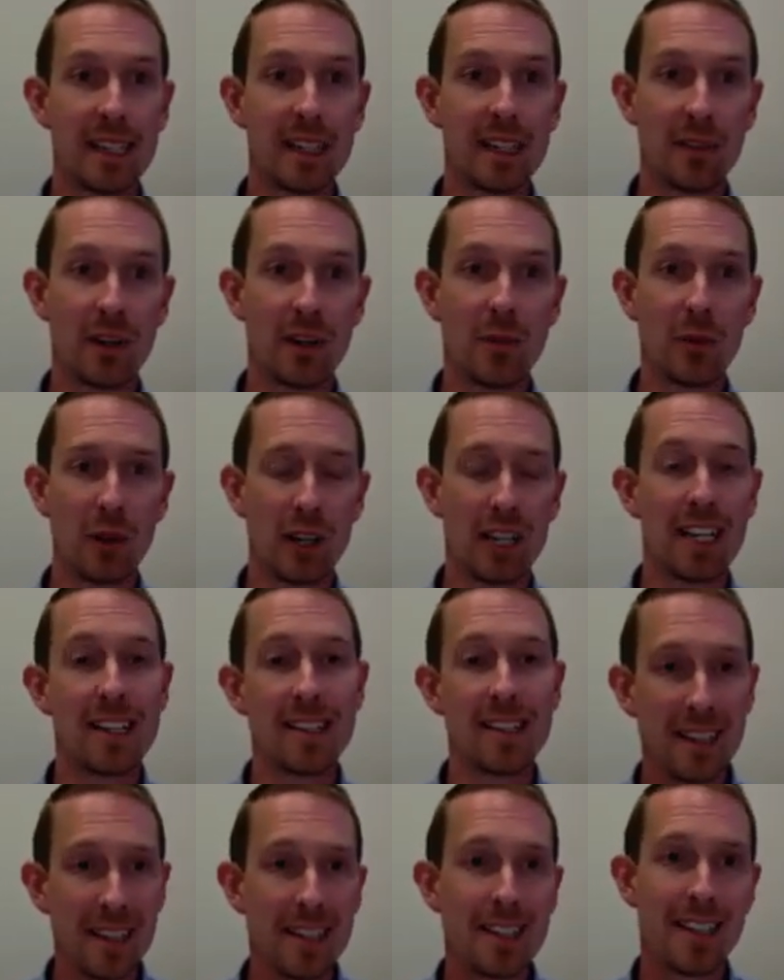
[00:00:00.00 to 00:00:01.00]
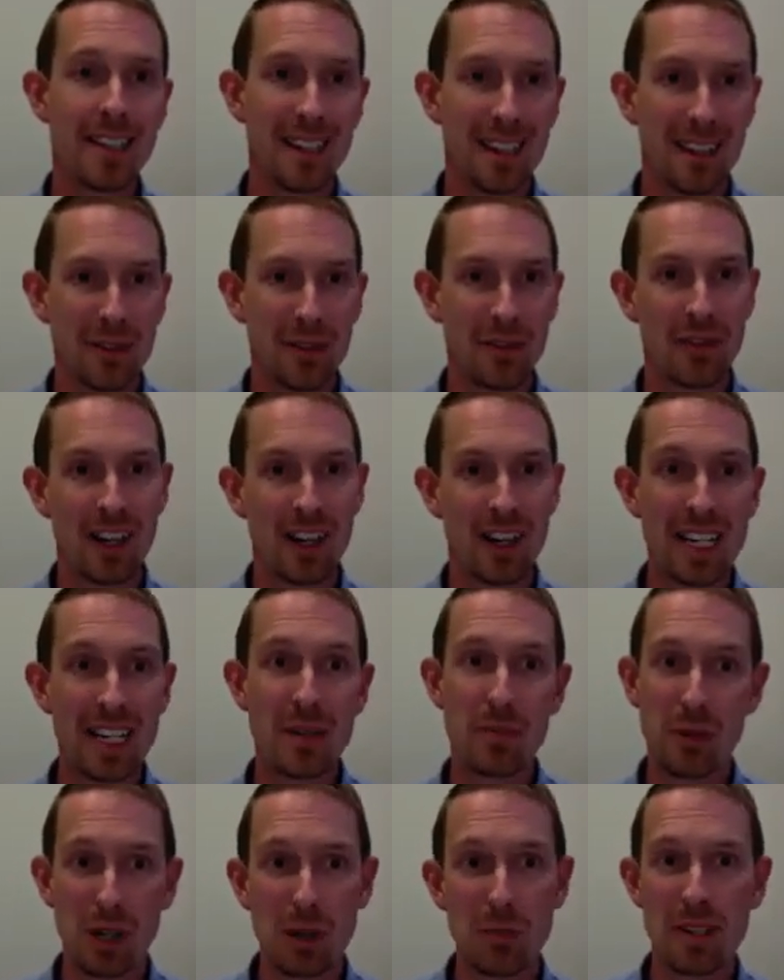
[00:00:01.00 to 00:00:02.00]
If it were easy to find
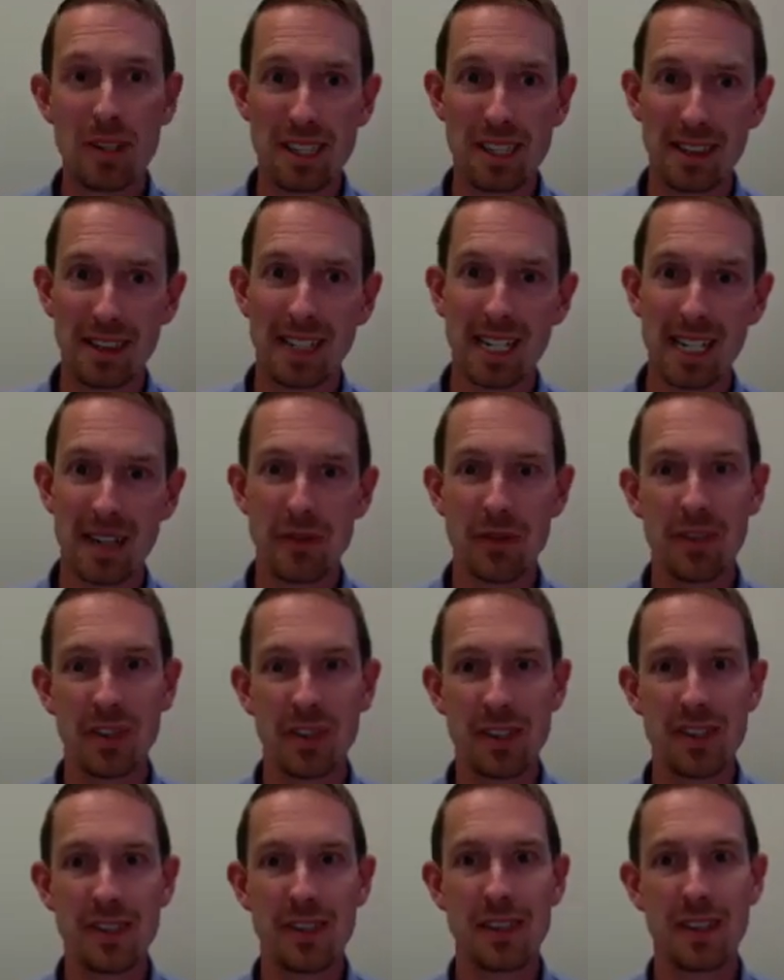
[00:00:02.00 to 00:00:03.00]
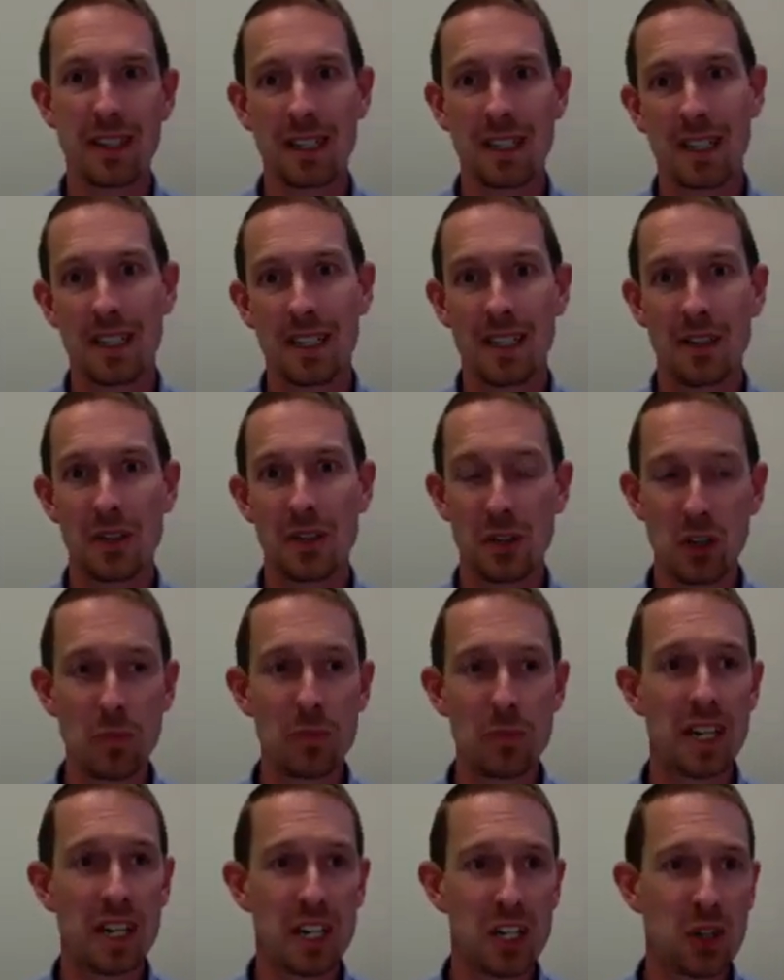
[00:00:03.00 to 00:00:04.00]
a purpose in life, this Zoom
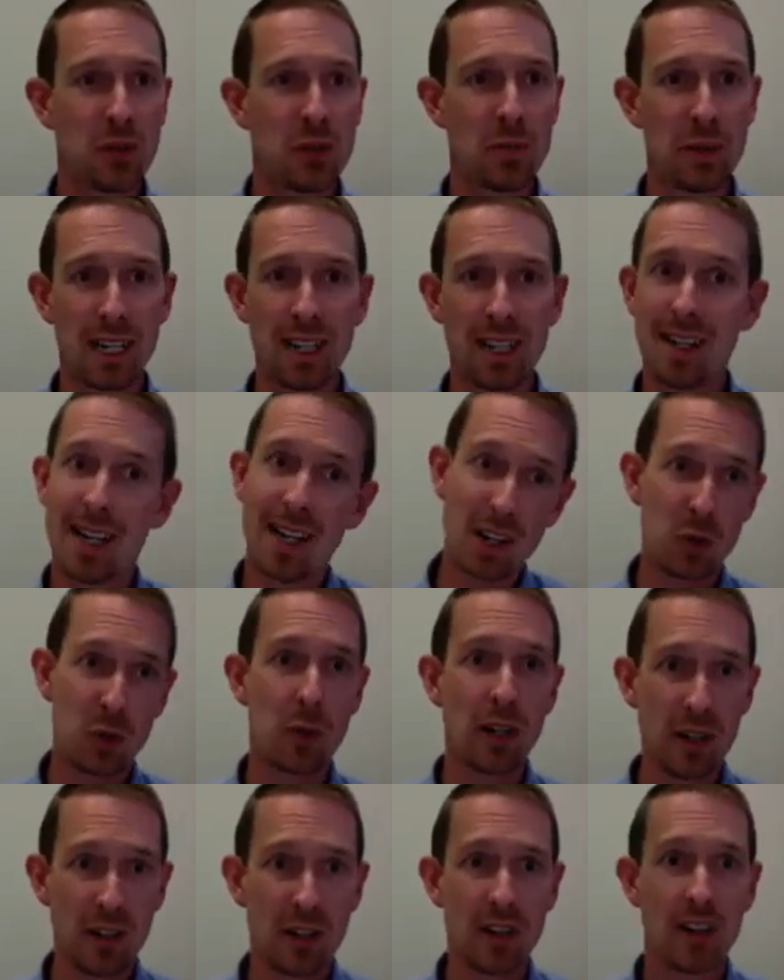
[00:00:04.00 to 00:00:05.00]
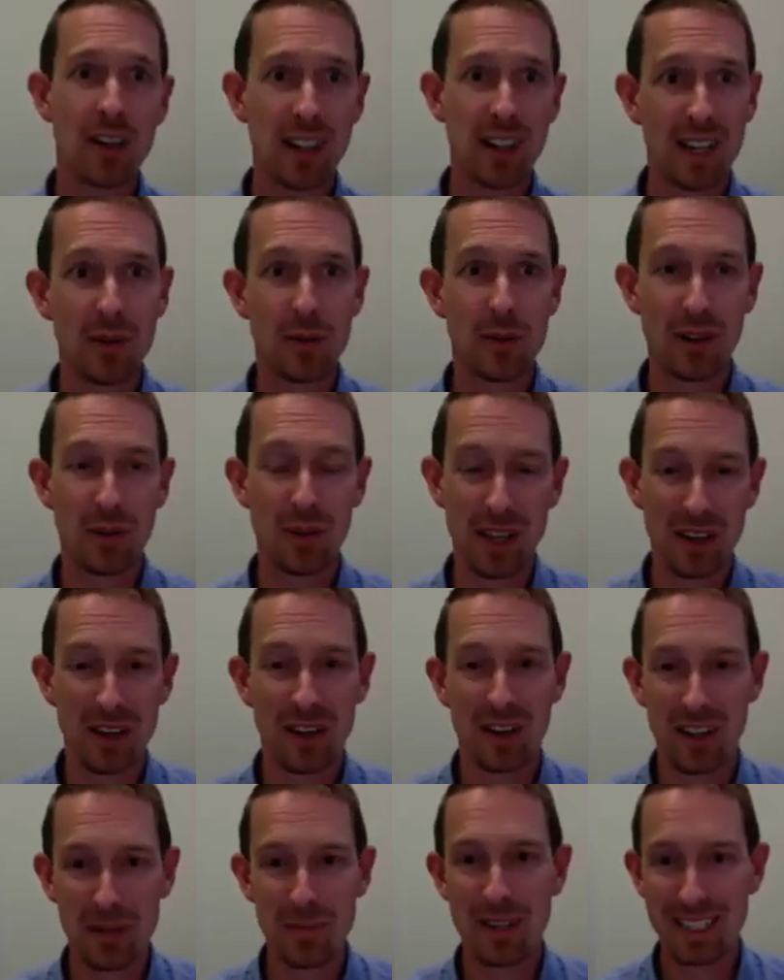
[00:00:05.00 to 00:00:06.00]
session would be a lot quicker and we'd
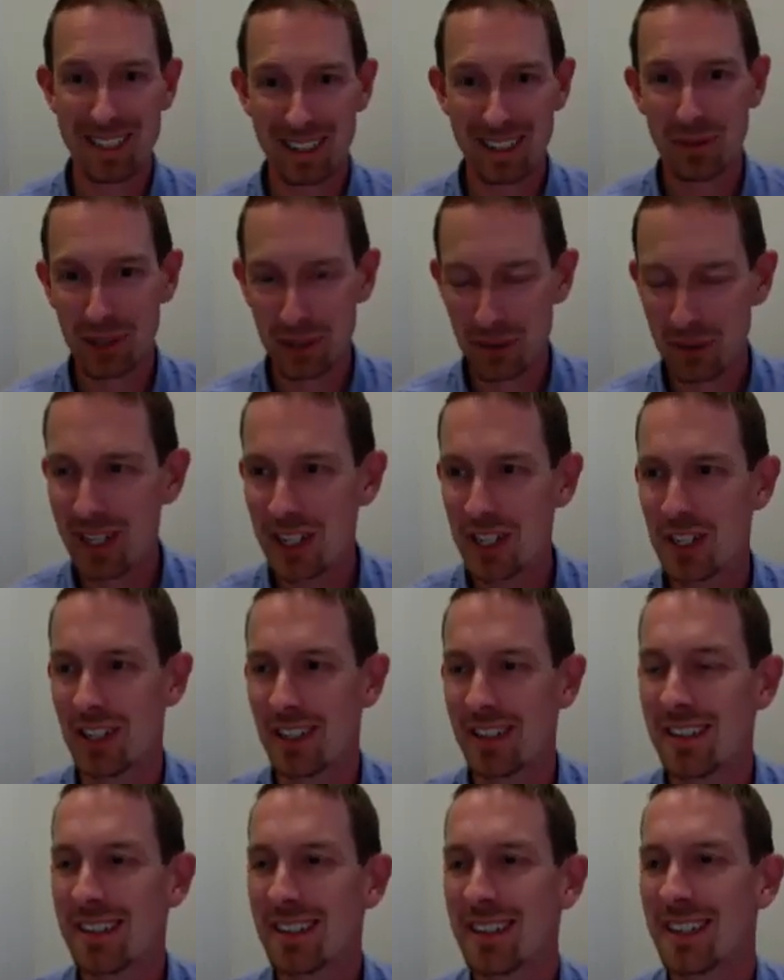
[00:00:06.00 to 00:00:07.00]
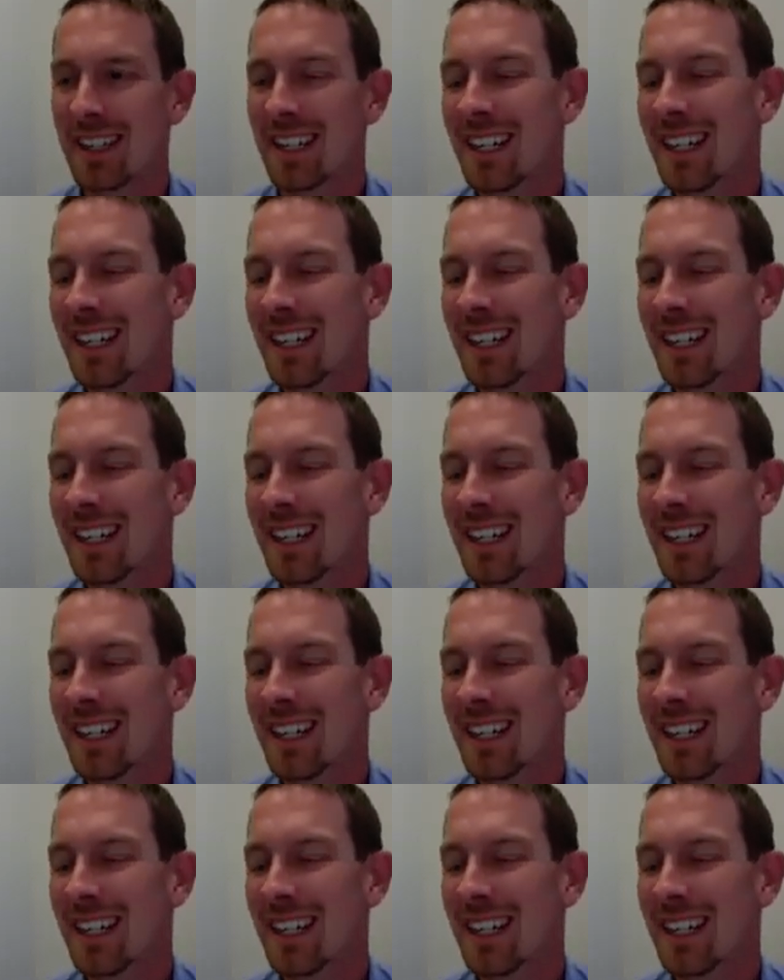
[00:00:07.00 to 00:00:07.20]
already be done with questions.